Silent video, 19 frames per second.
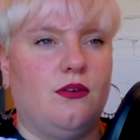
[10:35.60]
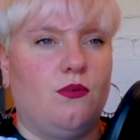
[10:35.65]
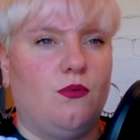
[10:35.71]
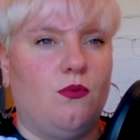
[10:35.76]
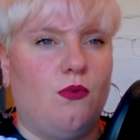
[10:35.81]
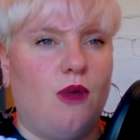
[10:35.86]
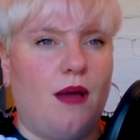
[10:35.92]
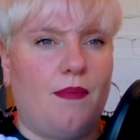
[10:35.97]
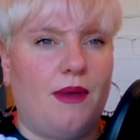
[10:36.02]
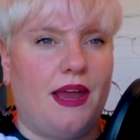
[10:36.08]

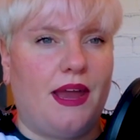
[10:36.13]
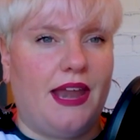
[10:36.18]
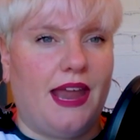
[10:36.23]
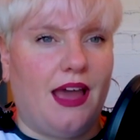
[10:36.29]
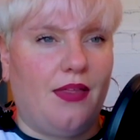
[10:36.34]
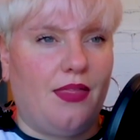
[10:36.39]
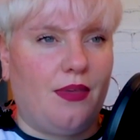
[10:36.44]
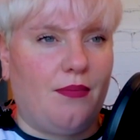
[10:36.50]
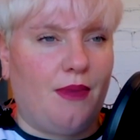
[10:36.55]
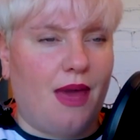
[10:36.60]
whapping
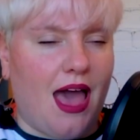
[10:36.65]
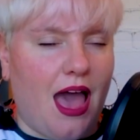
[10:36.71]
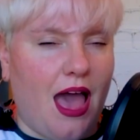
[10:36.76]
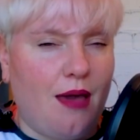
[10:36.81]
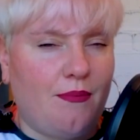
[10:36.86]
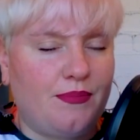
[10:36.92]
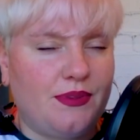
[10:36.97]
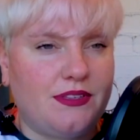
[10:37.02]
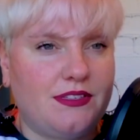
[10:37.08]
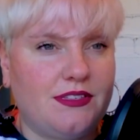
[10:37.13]
out the
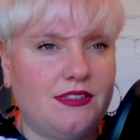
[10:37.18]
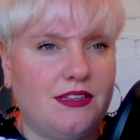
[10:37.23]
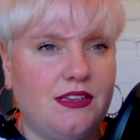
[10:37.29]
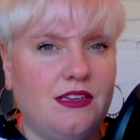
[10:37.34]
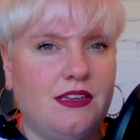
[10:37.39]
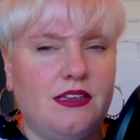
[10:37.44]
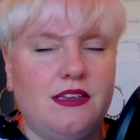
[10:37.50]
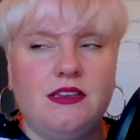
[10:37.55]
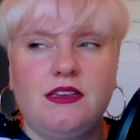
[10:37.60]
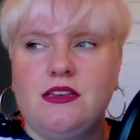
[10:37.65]
baps
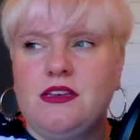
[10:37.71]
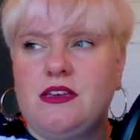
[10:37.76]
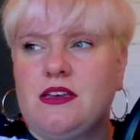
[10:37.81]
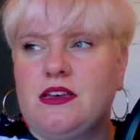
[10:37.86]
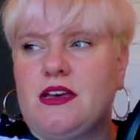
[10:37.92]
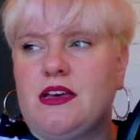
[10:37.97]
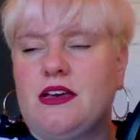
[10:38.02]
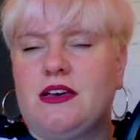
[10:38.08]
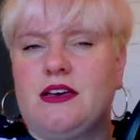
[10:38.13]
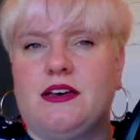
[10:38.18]

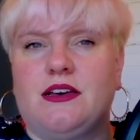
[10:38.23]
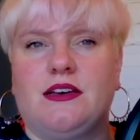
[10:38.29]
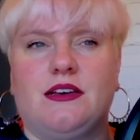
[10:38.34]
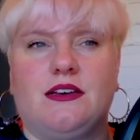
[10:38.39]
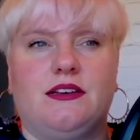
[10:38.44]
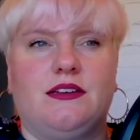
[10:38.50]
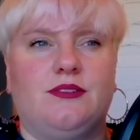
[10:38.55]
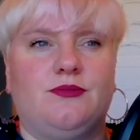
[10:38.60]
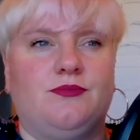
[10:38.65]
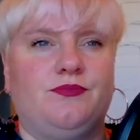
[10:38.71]

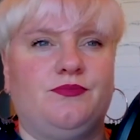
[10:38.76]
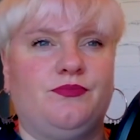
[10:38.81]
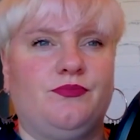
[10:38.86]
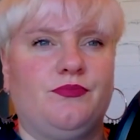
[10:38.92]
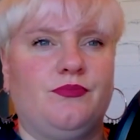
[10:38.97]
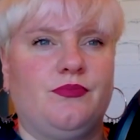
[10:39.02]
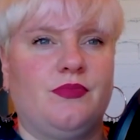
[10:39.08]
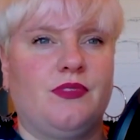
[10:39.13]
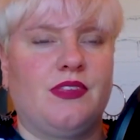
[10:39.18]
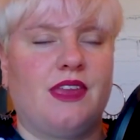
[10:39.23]

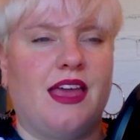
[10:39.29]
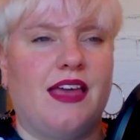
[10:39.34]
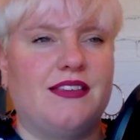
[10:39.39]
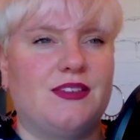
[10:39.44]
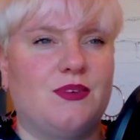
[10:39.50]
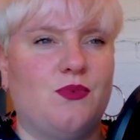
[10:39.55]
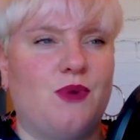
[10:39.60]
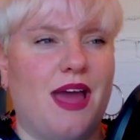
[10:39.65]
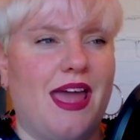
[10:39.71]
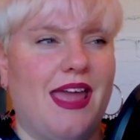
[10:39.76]
as
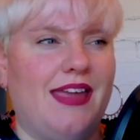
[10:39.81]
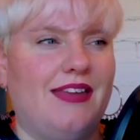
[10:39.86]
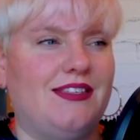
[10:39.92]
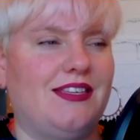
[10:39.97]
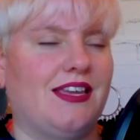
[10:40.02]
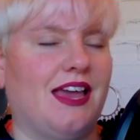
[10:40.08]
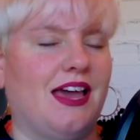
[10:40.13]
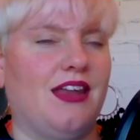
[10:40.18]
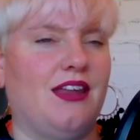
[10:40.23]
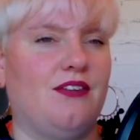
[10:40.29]
a way
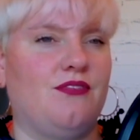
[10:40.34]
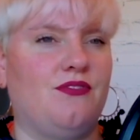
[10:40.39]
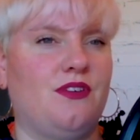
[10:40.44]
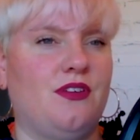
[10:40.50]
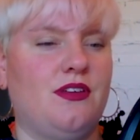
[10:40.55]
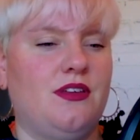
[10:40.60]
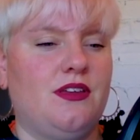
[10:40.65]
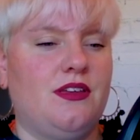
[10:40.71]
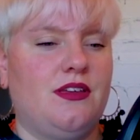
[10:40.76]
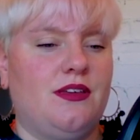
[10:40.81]
to kind of
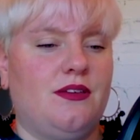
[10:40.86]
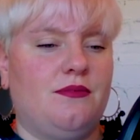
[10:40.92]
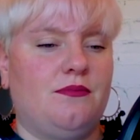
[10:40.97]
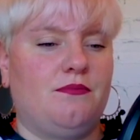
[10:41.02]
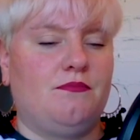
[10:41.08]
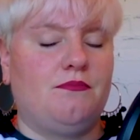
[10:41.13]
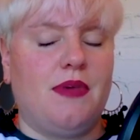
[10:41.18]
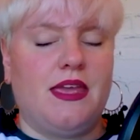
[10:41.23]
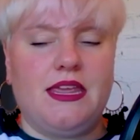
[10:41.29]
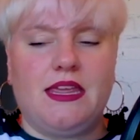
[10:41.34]

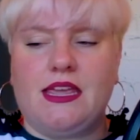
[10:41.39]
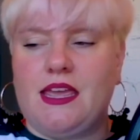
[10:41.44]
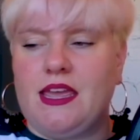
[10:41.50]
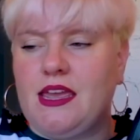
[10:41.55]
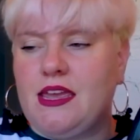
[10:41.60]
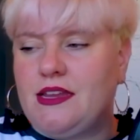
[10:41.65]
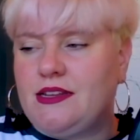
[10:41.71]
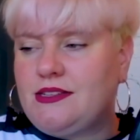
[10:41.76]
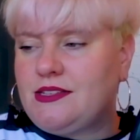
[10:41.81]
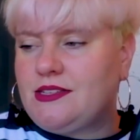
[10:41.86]
make
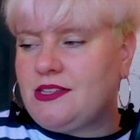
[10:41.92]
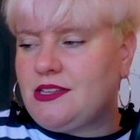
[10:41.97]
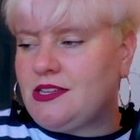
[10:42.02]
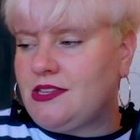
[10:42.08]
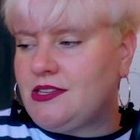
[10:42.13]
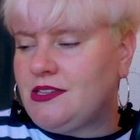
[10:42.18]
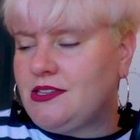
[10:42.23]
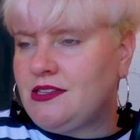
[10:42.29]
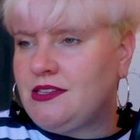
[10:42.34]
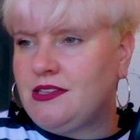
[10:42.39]
it,
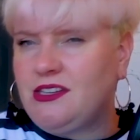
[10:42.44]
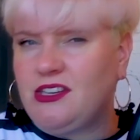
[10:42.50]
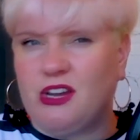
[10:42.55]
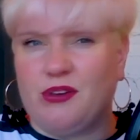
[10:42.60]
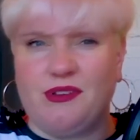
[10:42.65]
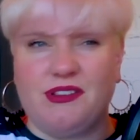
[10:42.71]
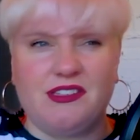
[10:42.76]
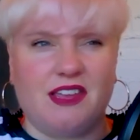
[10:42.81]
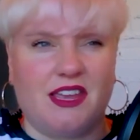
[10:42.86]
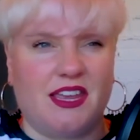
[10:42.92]

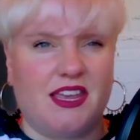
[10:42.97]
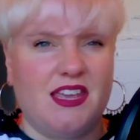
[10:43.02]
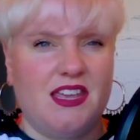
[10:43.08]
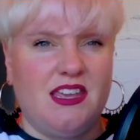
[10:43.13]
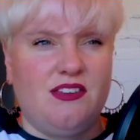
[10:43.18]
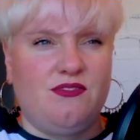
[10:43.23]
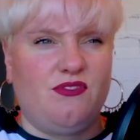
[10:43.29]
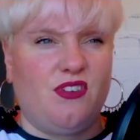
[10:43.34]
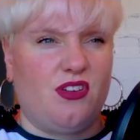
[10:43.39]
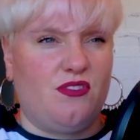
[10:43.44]
it's like
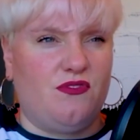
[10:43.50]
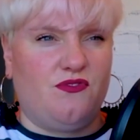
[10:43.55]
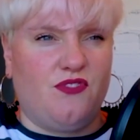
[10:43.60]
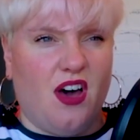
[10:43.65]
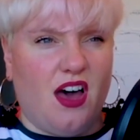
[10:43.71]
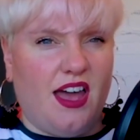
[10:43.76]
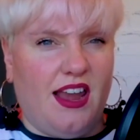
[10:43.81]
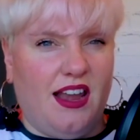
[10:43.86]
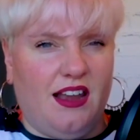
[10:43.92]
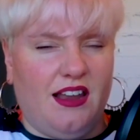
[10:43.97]
very
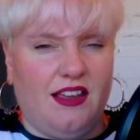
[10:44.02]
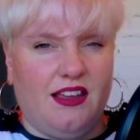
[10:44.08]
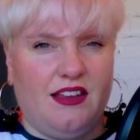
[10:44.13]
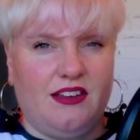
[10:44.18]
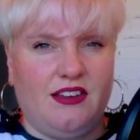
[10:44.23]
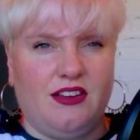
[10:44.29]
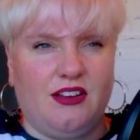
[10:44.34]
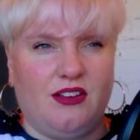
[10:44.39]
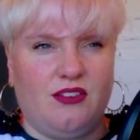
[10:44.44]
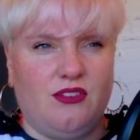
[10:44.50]

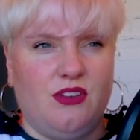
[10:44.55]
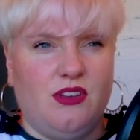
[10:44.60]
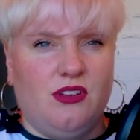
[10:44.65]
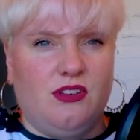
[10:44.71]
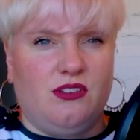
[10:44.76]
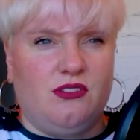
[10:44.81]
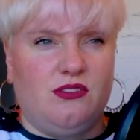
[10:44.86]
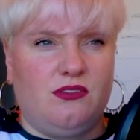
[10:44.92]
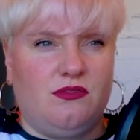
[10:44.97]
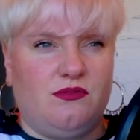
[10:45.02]
violent,
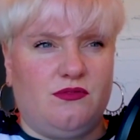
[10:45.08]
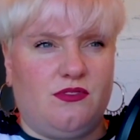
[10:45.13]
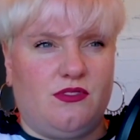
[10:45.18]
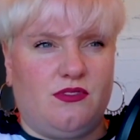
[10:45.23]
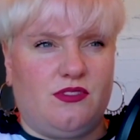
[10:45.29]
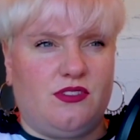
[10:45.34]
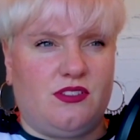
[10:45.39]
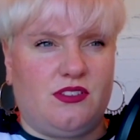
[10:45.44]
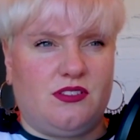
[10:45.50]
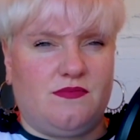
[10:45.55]

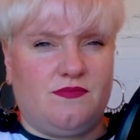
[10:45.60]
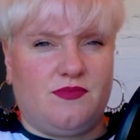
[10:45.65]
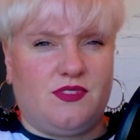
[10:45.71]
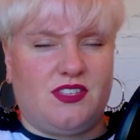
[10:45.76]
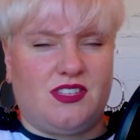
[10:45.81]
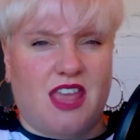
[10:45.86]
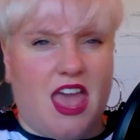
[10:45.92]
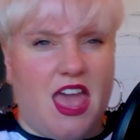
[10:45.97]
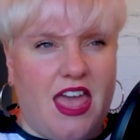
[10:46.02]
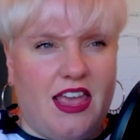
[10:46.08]

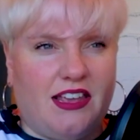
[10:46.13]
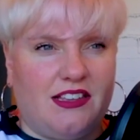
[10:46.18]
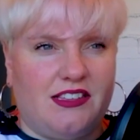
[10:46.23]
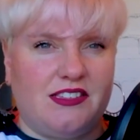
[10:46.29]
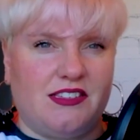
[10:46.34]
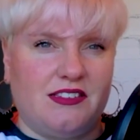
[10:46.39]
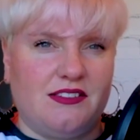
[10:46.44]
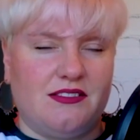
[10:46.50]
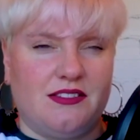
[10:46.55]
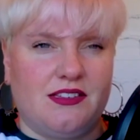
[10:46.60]

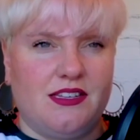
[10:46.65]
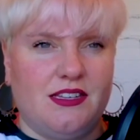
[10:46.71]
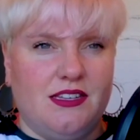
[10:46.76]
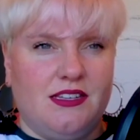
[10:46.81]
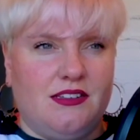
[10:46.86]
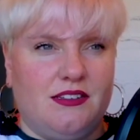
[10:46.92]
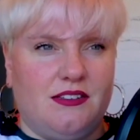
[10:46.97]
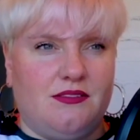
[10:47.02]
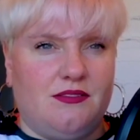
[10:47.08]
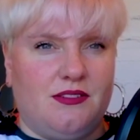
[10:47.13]
sex and,
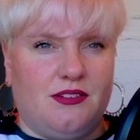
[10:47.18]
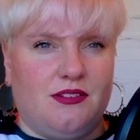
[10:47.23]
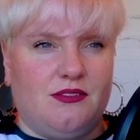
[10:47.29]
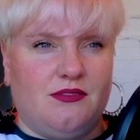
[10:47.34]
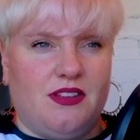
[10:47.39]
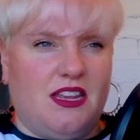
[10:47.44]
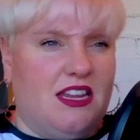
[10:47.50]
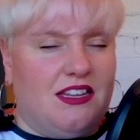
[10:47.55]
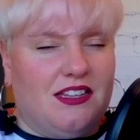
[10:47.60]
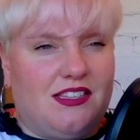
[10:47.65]

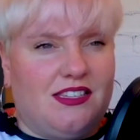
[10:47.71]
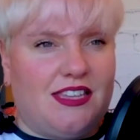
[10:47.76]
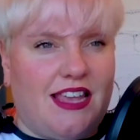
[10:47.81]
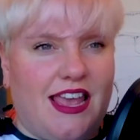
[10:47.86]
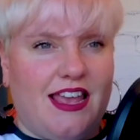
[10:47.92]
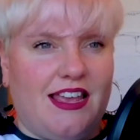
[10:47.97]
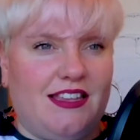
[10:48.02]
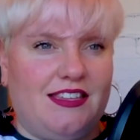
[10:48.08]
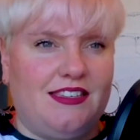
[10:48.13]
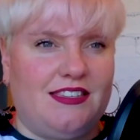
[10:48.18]

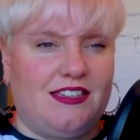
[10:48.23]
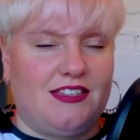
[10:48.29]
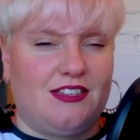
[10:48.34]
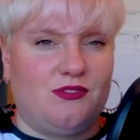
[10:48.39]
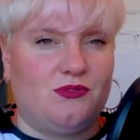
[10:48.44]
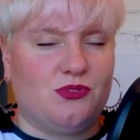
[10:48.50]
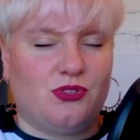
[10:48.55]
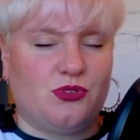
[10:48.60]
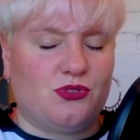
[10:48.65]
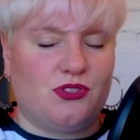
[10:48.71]
incest and
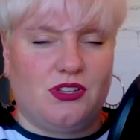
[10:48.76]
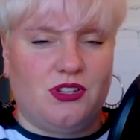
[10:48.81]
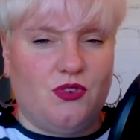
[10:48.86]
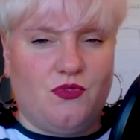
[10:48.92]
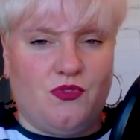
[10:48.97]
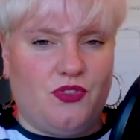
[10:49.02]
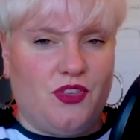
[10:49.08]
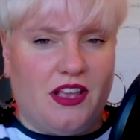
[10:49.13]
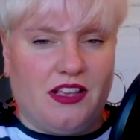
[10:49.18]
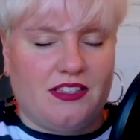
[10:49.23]
all sorts of
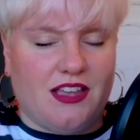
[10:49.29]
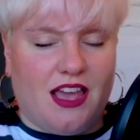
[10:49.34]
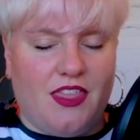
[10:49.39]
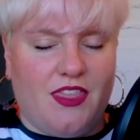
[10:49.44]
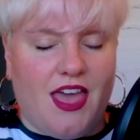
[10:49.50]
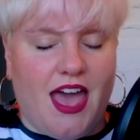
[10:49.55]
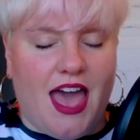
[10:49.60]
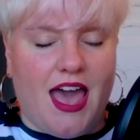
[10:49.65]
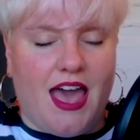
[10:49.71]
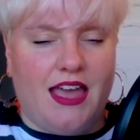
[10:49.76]
different things like
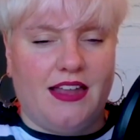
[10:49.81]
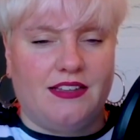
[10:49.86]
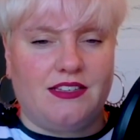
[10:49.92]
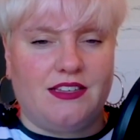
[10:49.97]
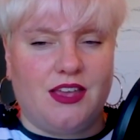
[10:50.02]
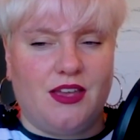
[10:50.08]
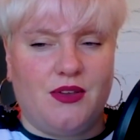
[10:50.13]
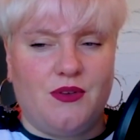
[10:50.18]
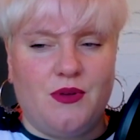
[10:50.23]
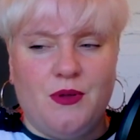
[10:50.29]
that. And
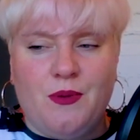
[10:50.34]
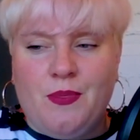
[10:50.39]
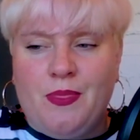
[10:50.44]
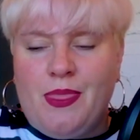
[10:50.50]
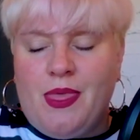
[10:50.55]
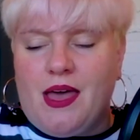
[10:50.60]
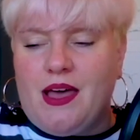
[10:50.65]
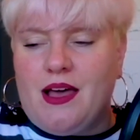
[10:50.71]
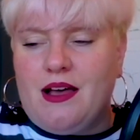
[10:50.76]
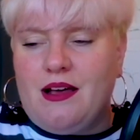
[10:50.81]
so,
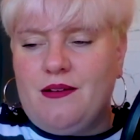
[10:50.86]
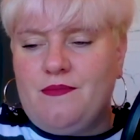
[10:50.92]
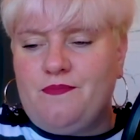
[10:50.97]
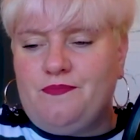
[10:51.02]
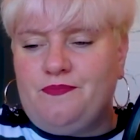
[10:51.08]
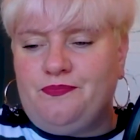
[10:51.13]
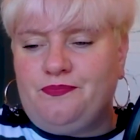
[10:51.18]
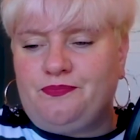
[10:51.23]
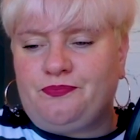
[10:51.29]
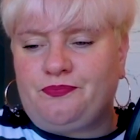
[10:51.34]
but
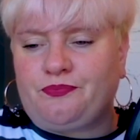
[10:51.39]
they